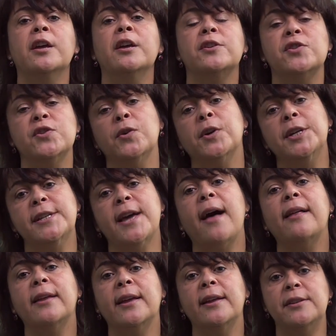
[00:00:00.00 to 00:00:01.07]

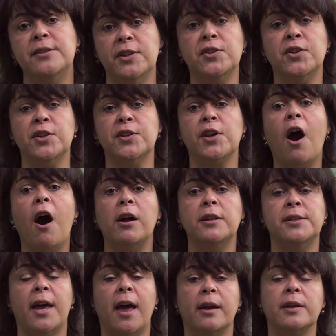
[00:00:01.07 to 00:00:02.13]
Storytelling in Indigenous
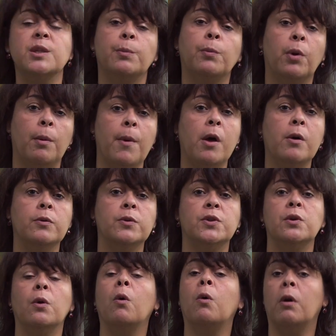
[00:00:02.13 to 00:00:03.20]
contexts
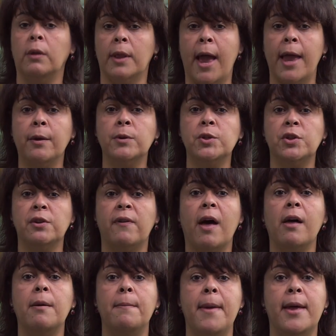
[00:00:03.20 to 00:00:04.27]
promotes oral language
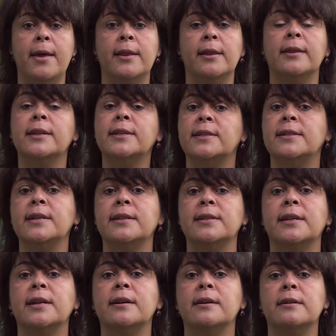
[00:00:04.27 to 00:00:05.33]
development, listening
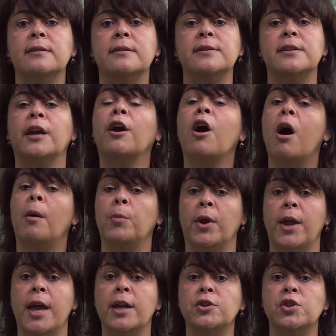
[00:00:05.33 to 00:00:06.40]
skills, and
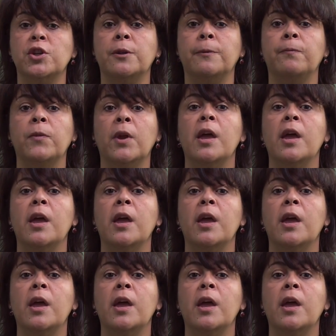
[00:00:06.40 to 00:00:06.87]
comprehension,